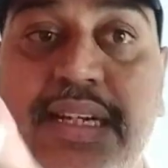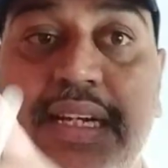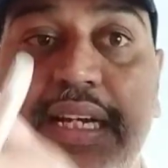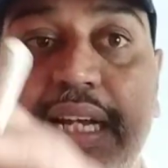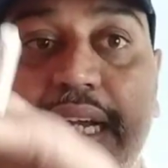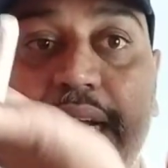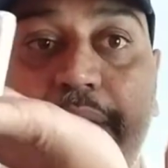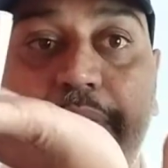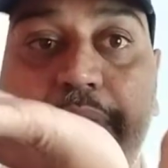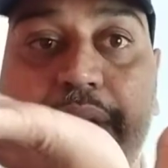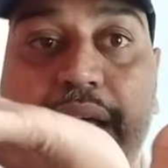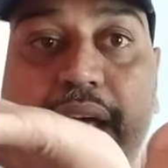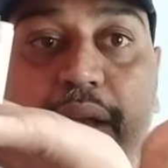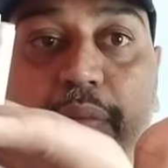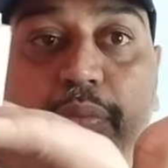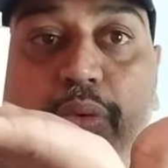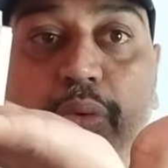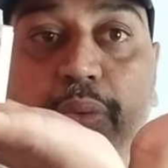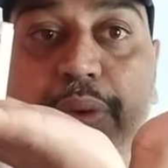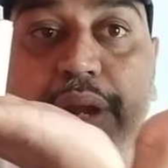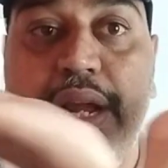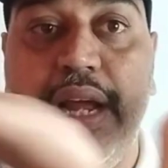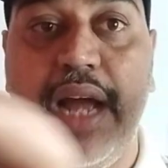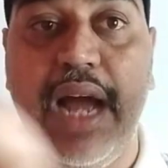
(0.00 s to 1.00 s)
If they are
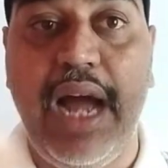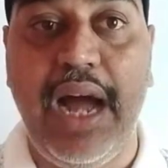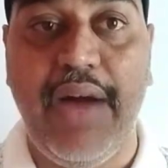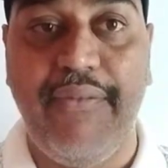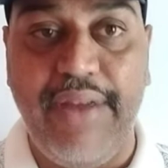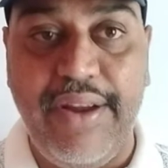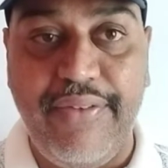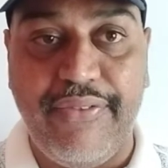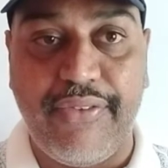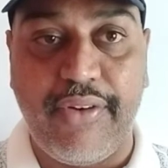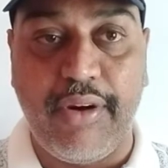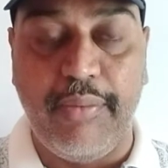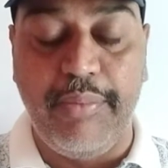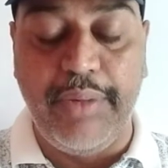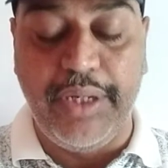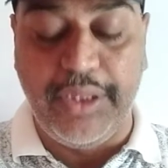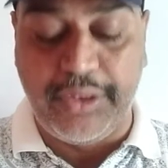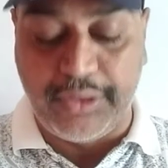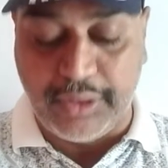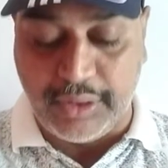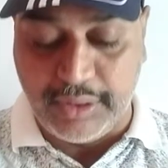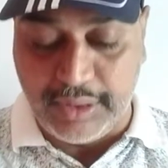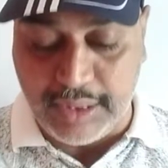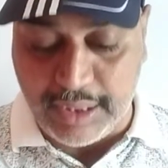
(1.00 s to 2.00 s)
moving away from each
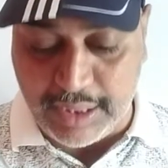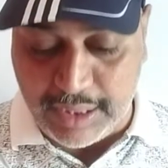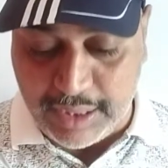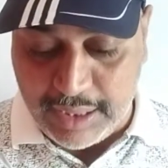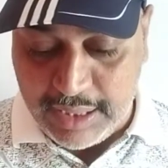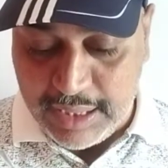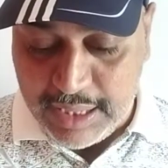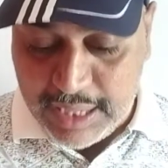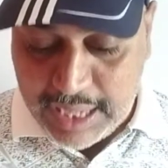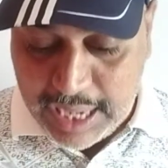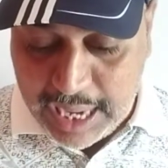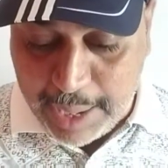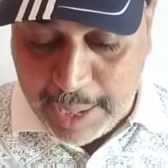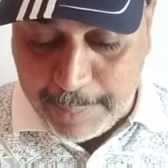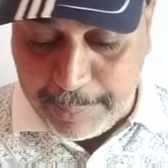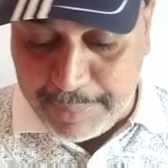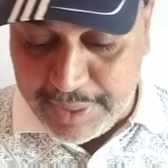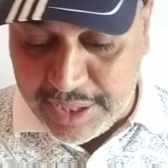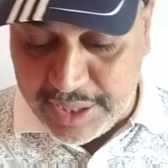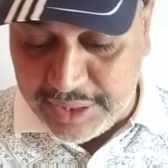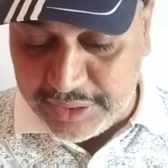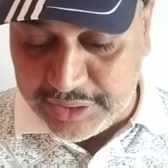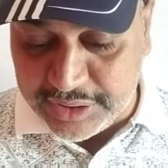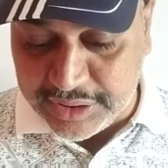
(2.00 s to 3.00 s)
other,
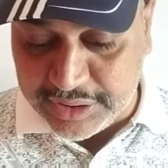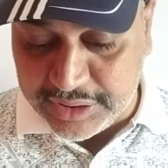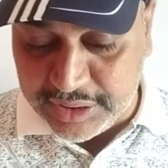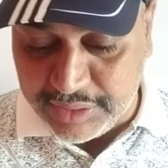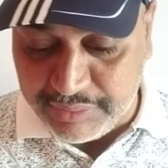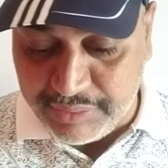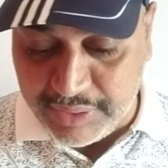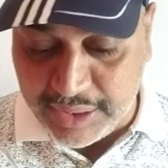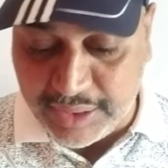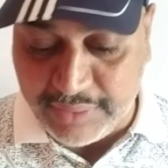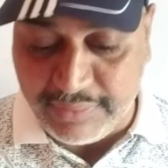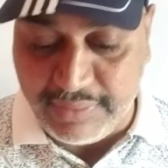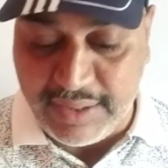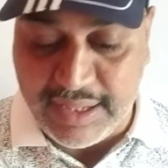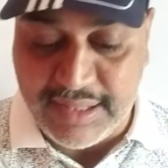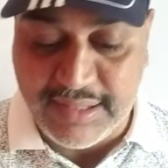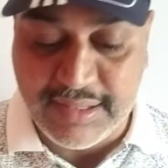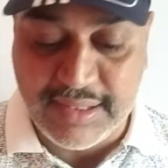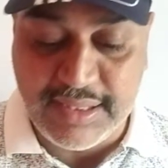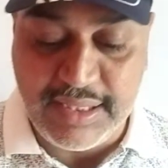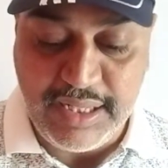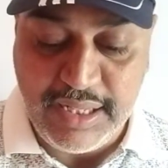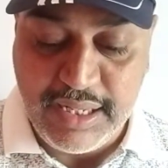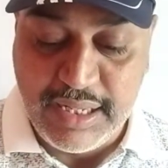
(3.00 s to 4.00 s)
apparent change in
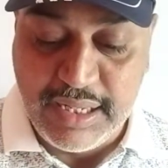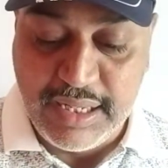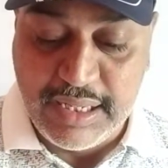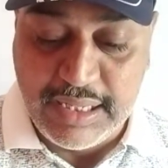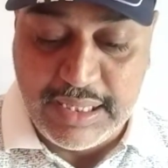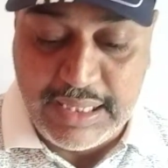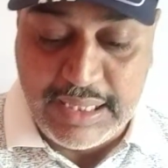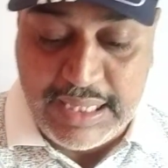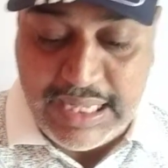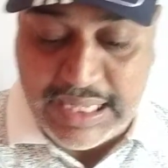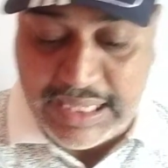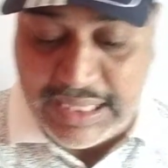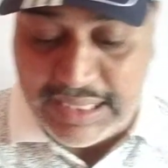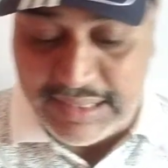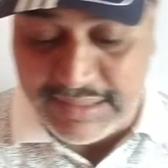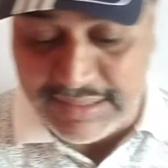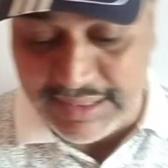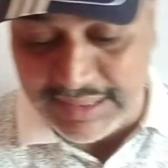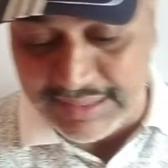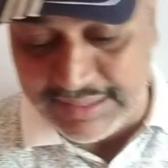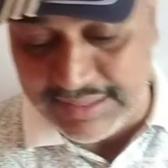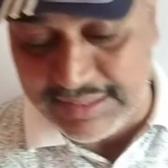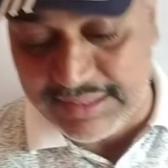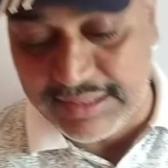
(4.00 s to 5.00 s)
frequency
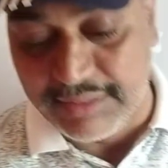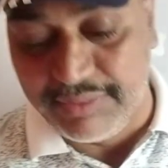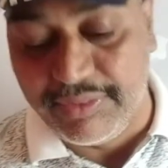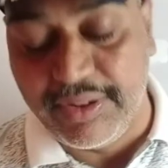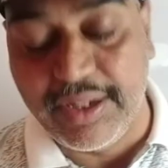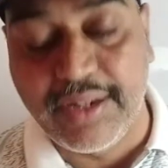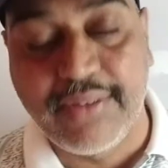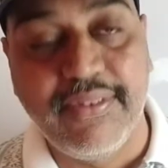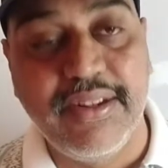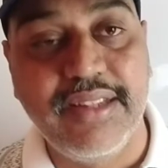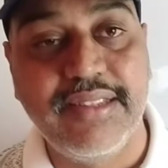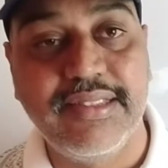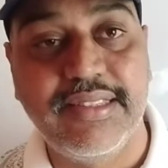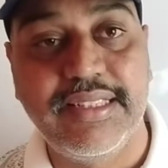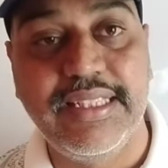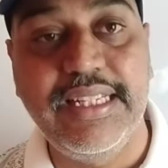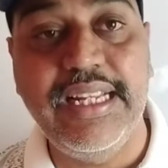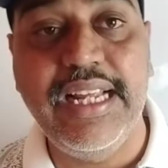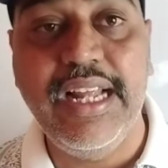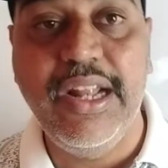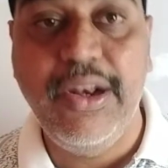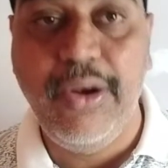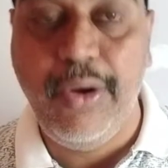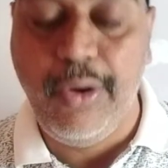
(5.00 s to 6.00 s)
decreases,
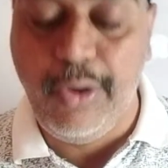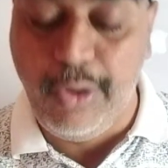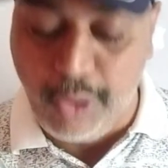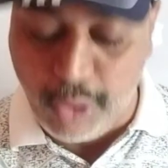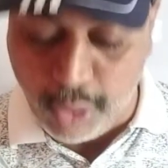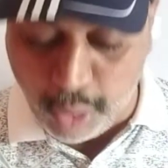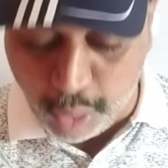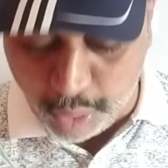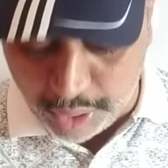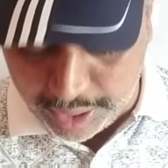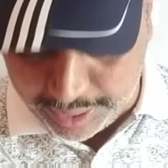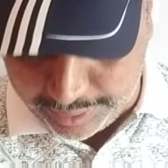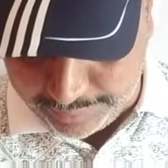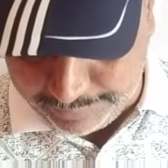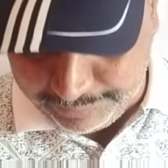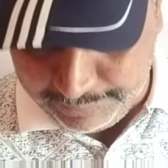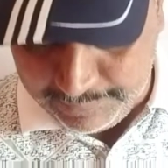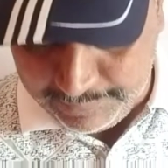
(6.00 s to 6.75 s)
frequency lowered.